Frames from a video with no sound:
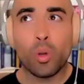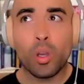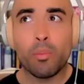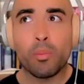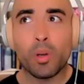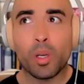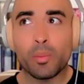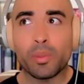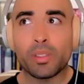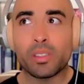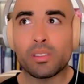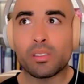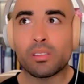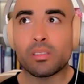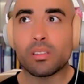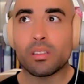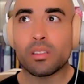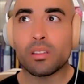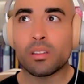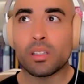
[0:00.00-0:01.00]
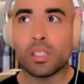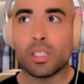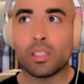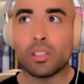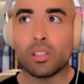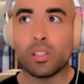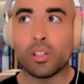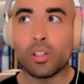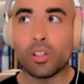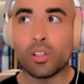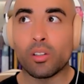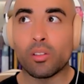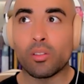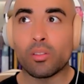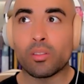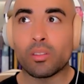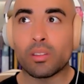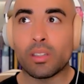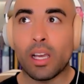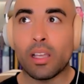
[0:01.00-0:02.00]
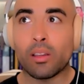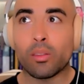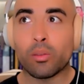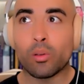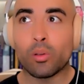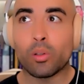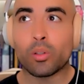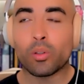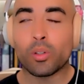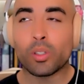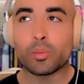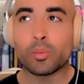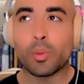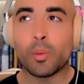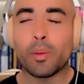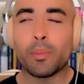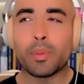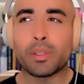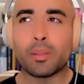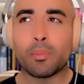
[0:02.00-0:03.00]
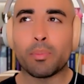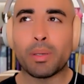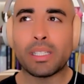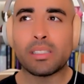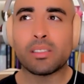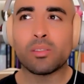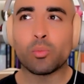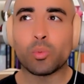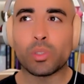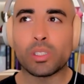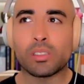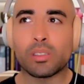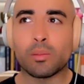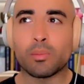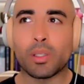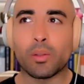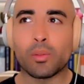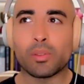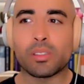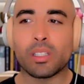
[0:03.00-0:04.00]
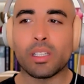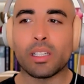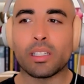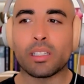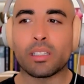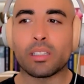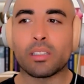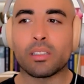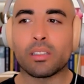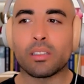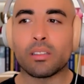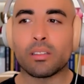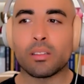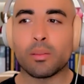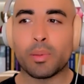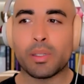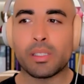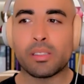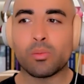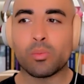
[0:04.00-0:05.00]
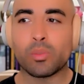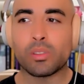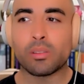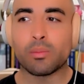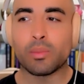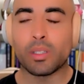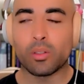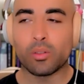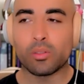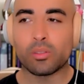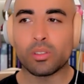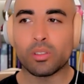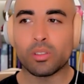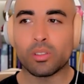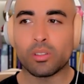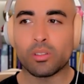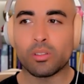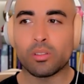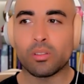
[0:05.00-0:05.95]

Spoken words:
moments that, you know, that thought crossed my mind, but the piece of wisdom that was like, the piece of wisdom that also,